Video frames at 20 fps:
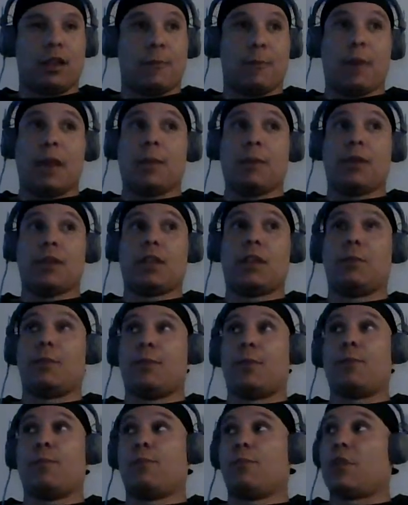Maybe
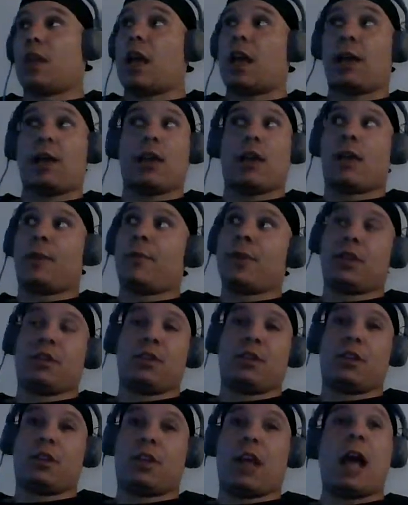
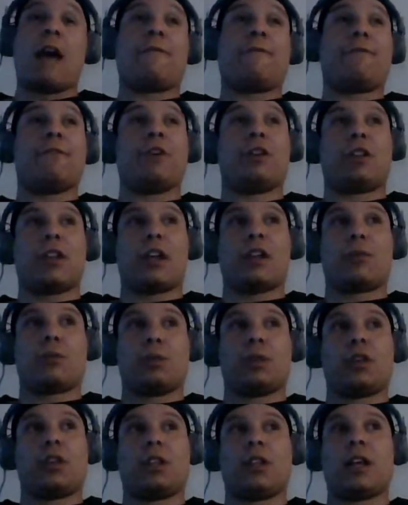I feel like
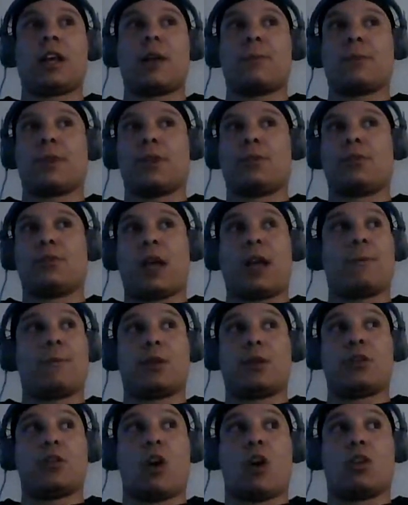really like I've
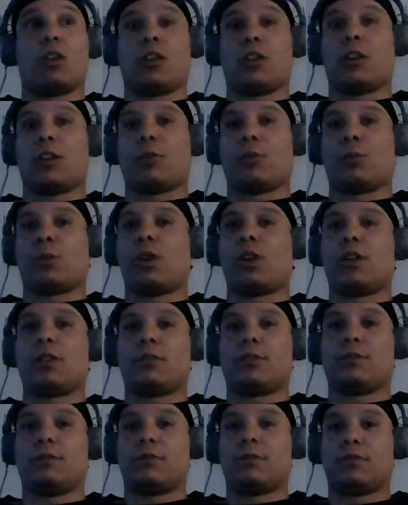been on another
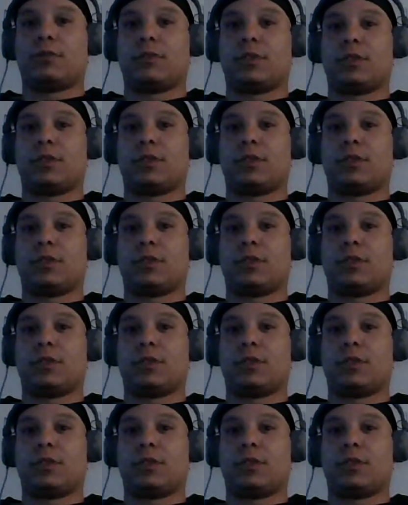run,